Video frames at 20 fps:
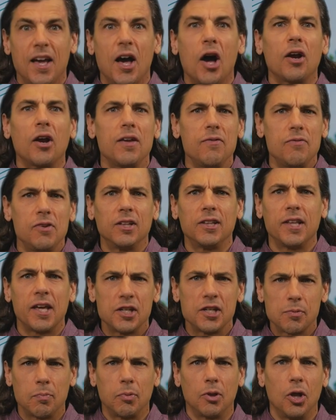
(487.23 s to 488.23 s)
I'll give you
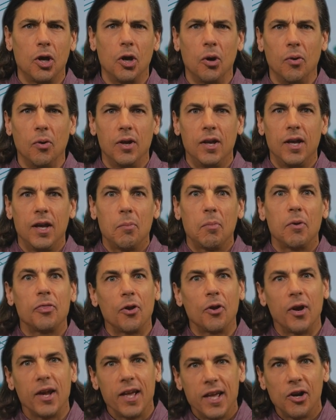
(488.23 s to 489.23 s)
links below, but
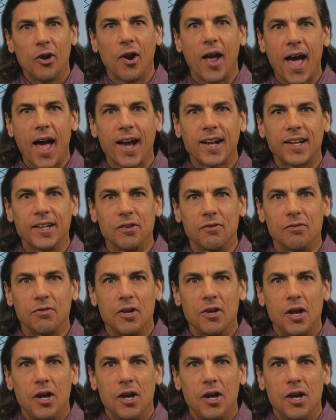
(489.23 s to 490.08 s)
they're interactive.